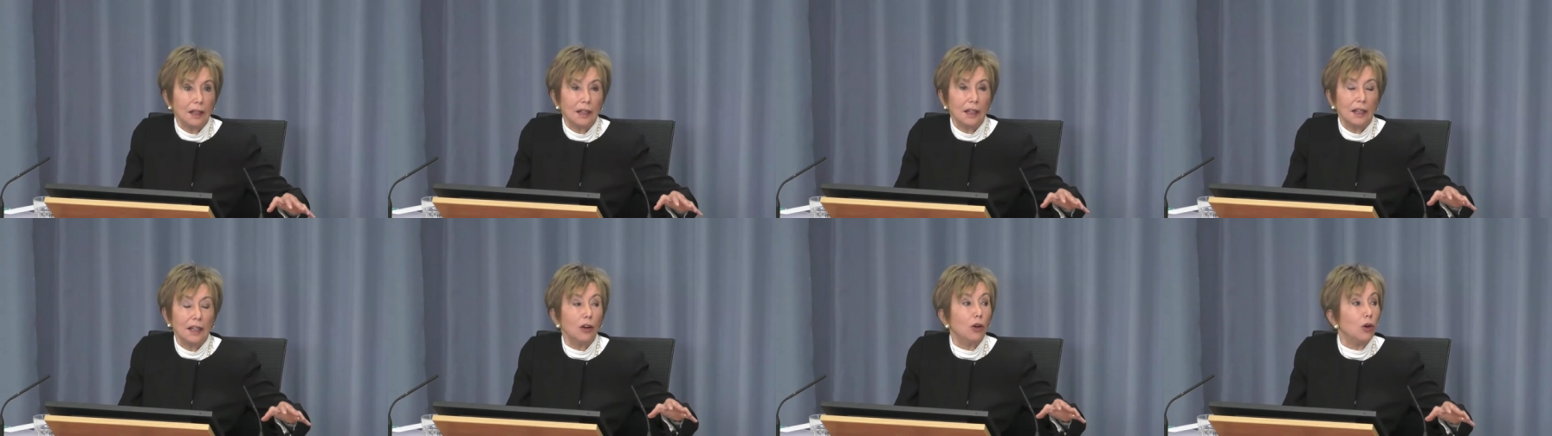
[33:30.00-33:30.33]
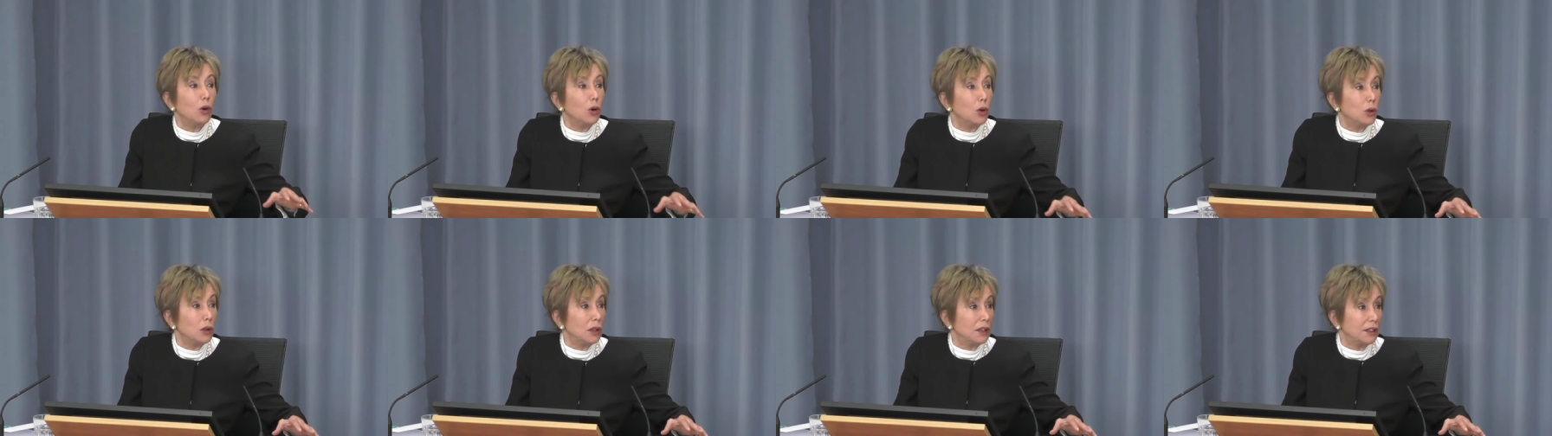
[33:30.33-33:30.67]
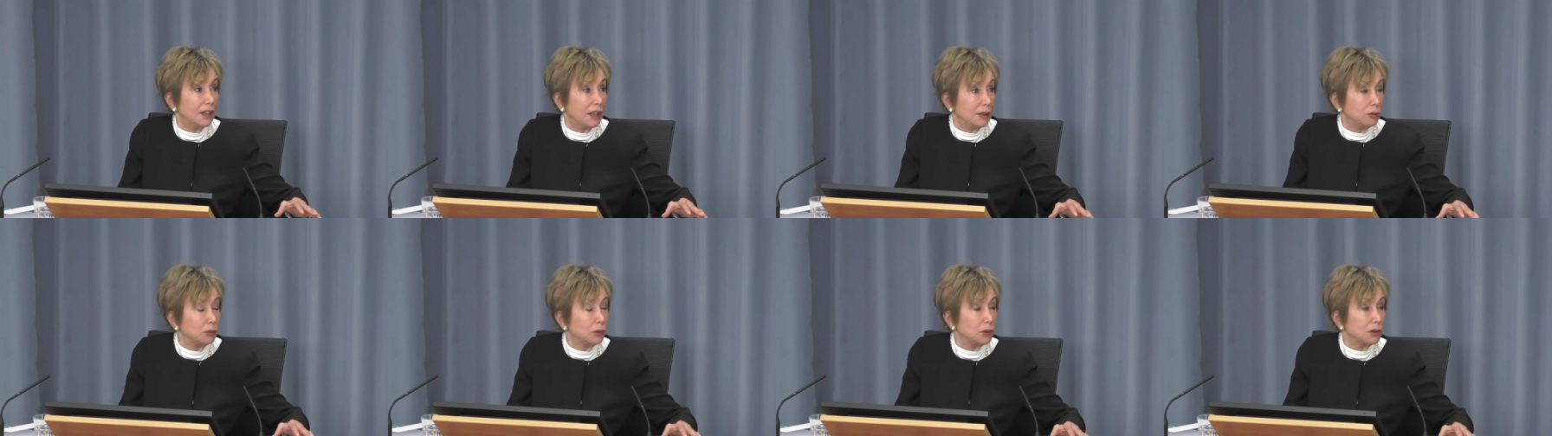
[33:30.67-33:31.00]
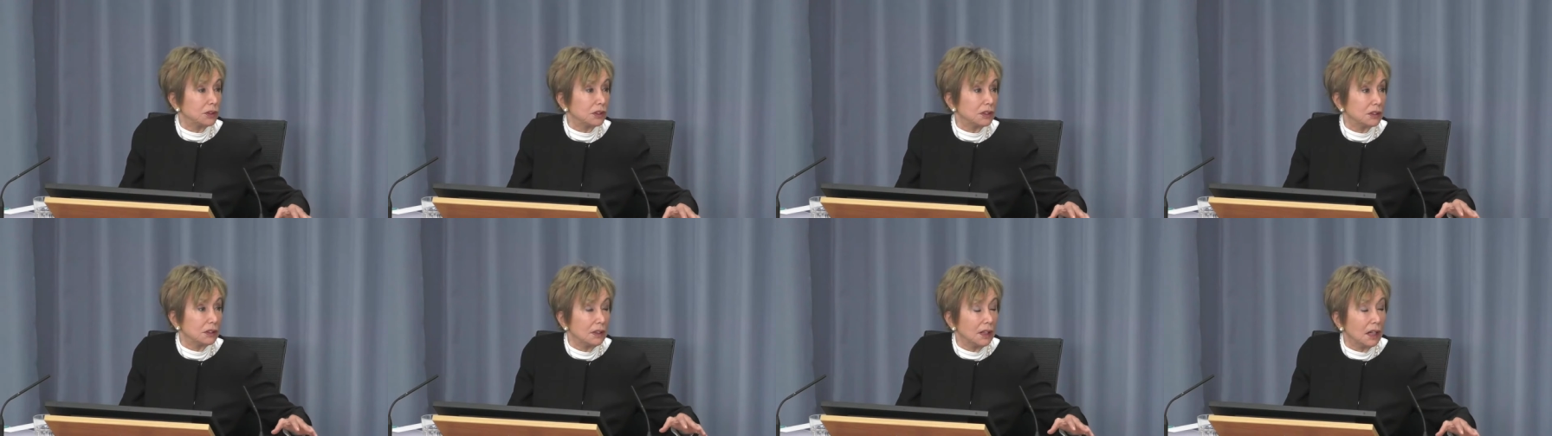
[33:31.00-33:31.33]
a hall that
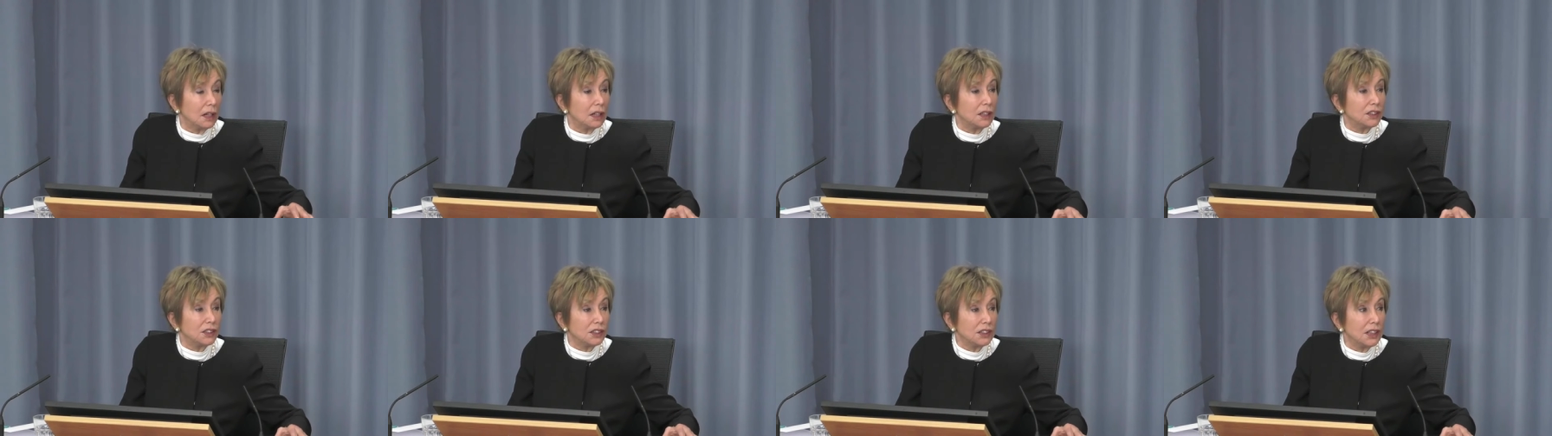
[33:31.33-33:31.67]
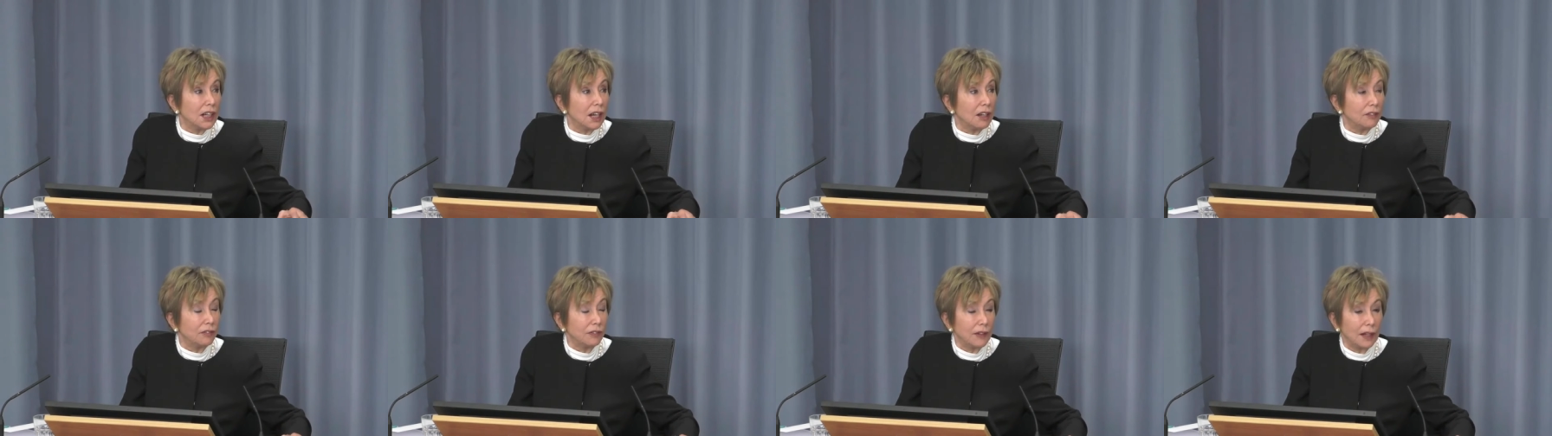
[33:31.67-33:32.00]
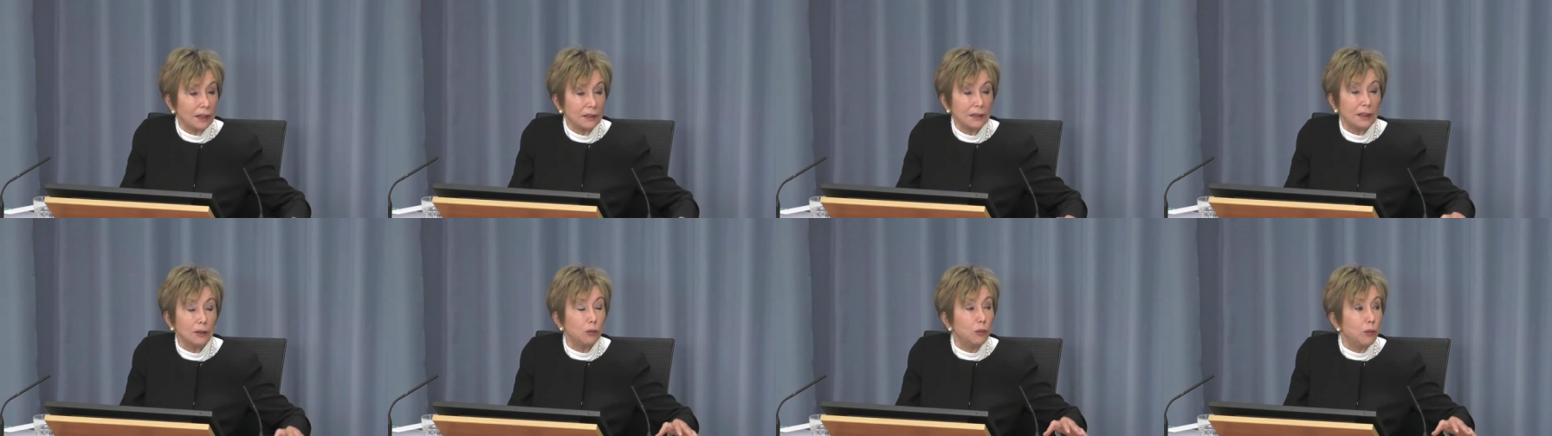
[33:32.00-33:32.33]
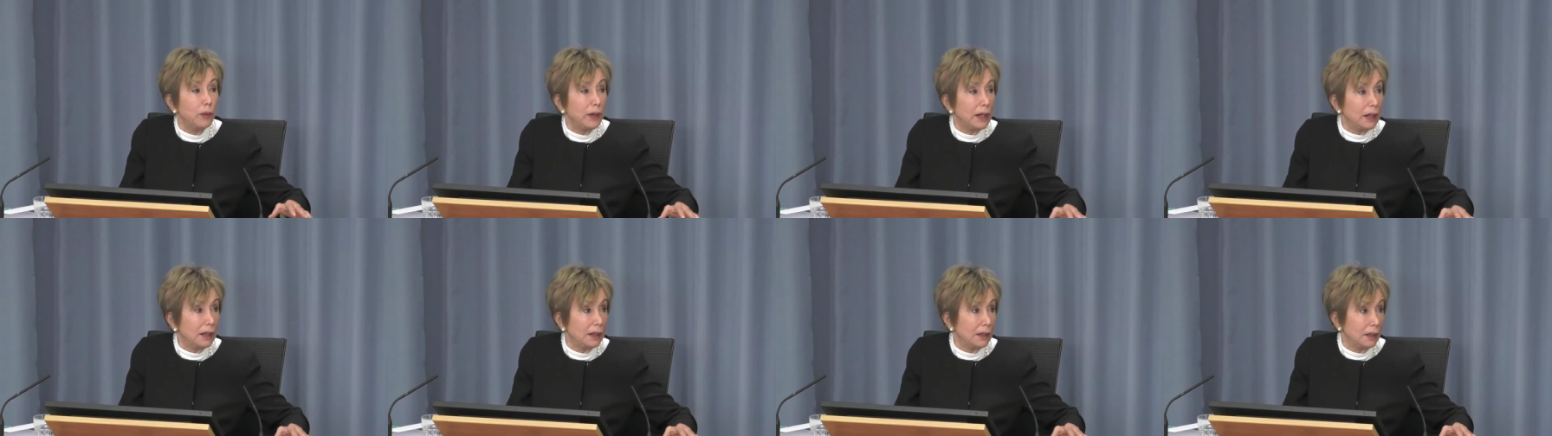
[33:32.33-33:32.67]
was large enough and the
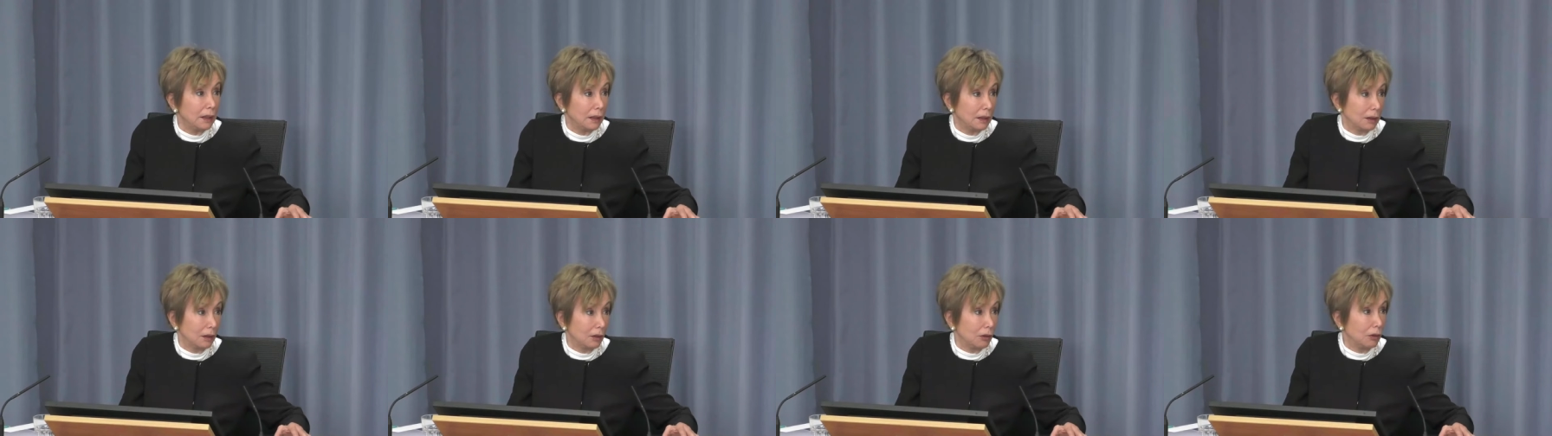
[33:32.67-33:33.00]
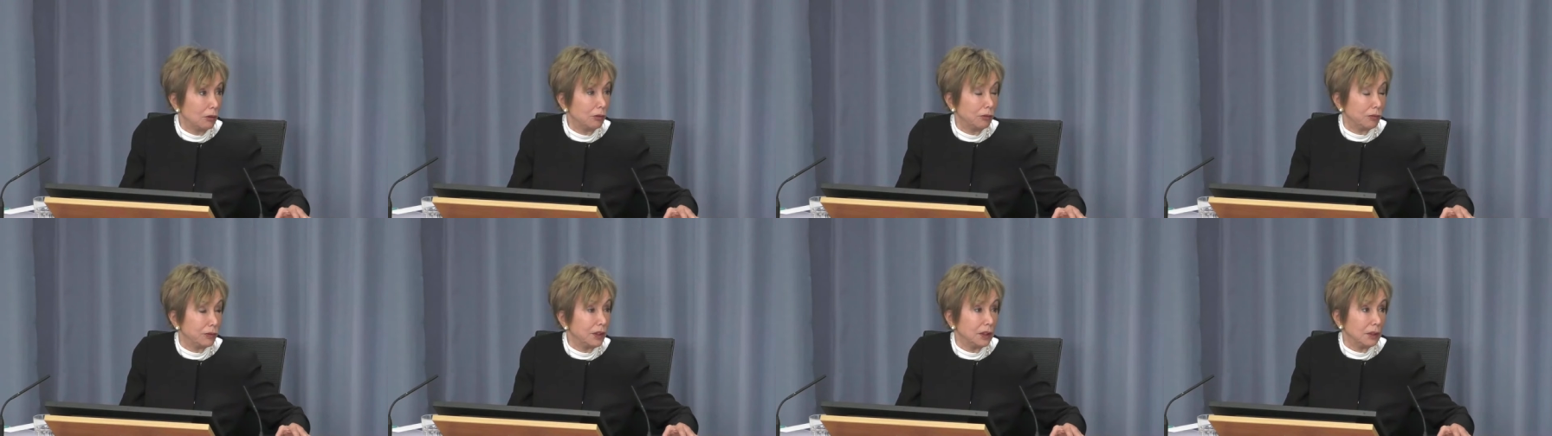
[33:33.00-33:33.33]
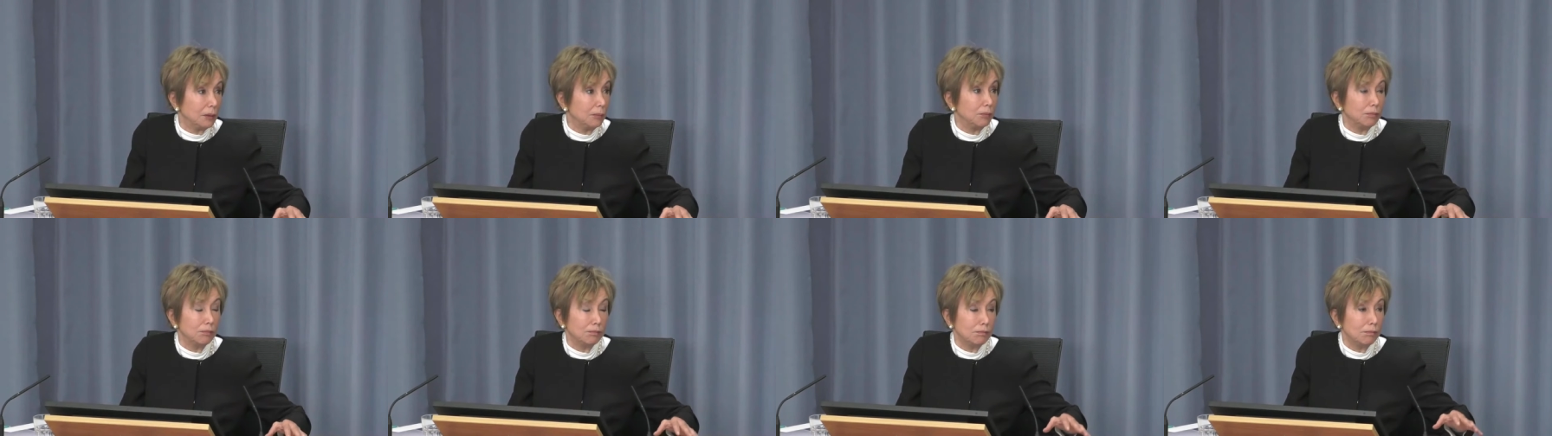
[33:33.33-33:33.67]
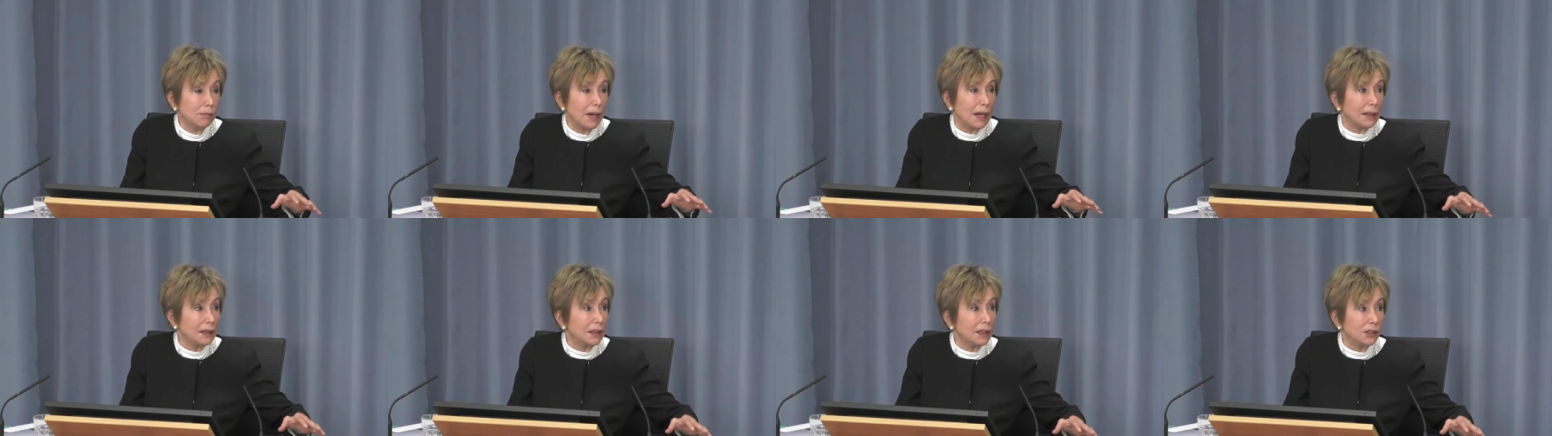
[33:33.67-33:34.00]
will of the
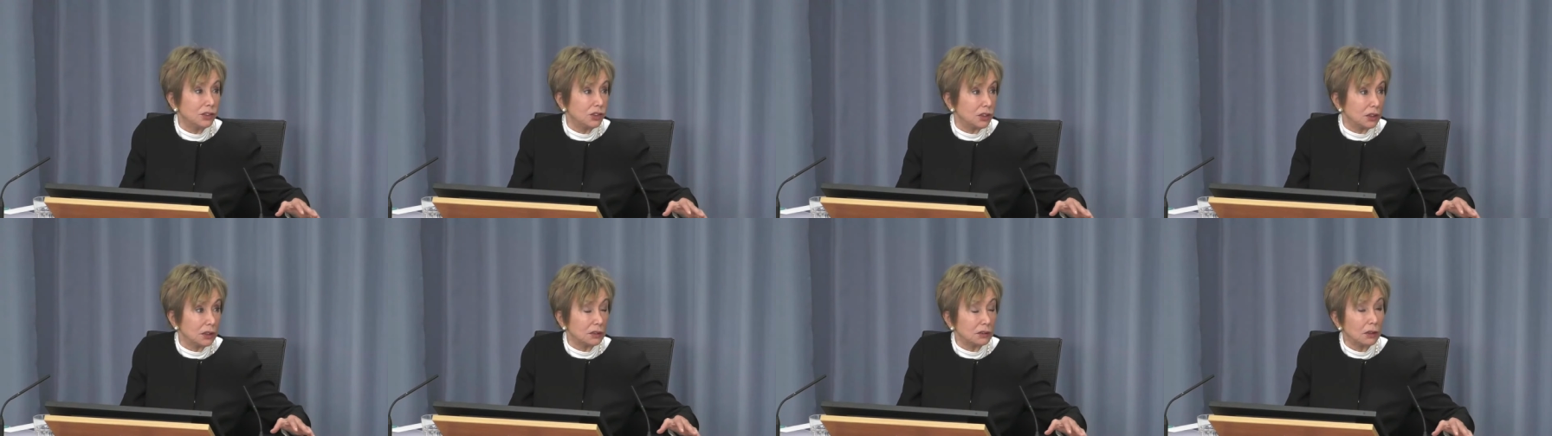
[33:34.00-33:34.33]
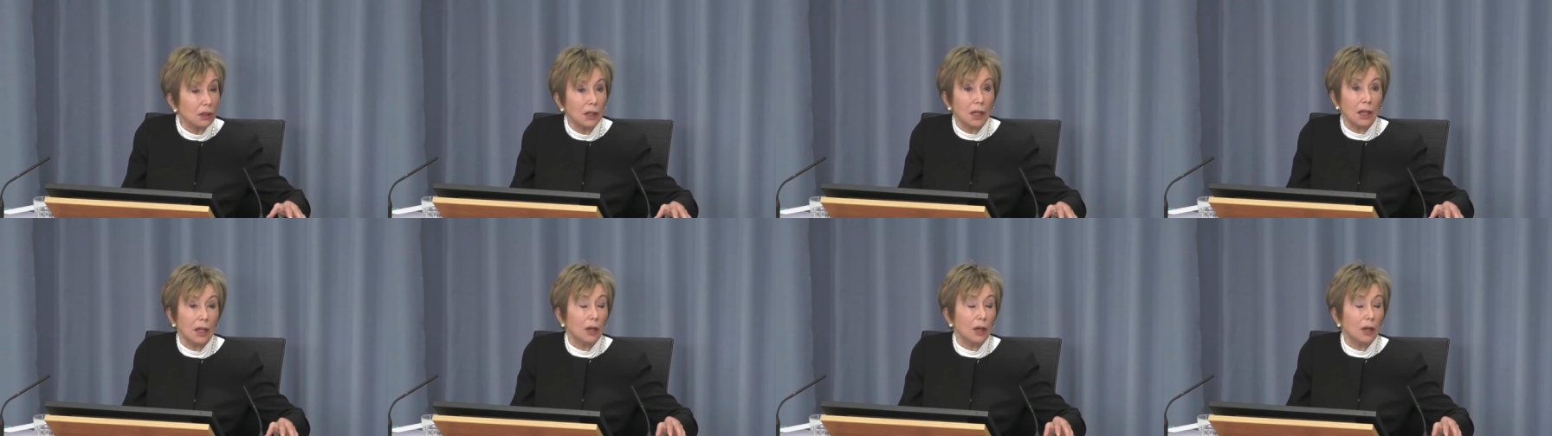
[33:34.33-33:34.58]
managers.